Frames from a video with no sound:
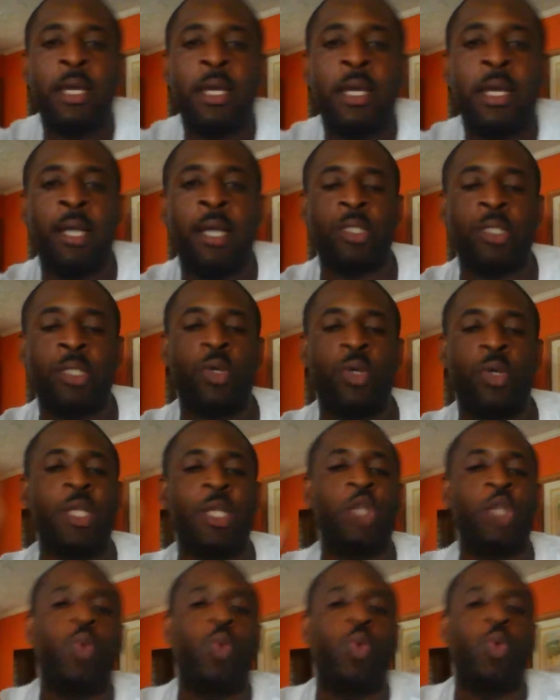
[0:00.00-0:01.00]
And so I
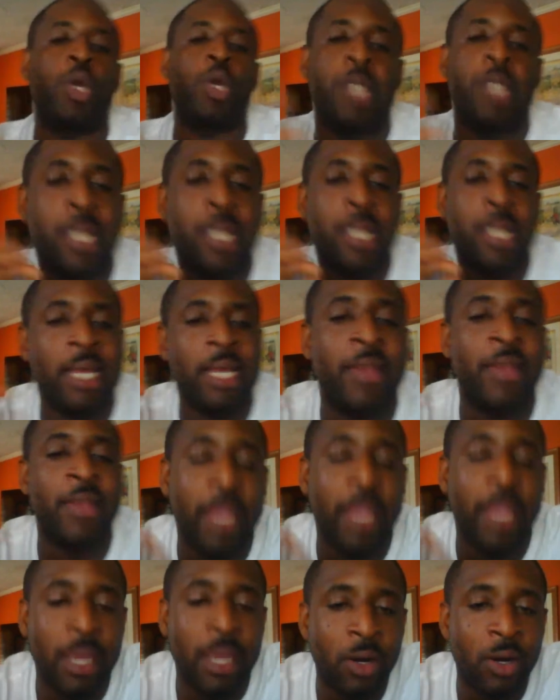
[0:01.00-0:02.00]
just wanted to clear
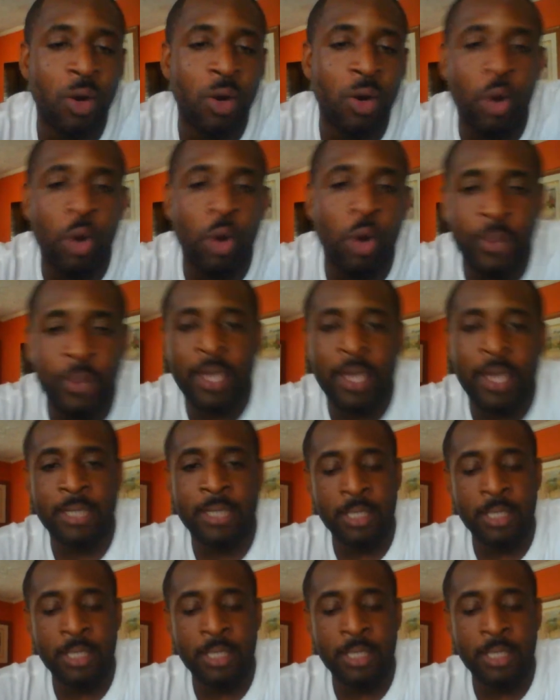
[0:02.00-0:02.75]
the air on that.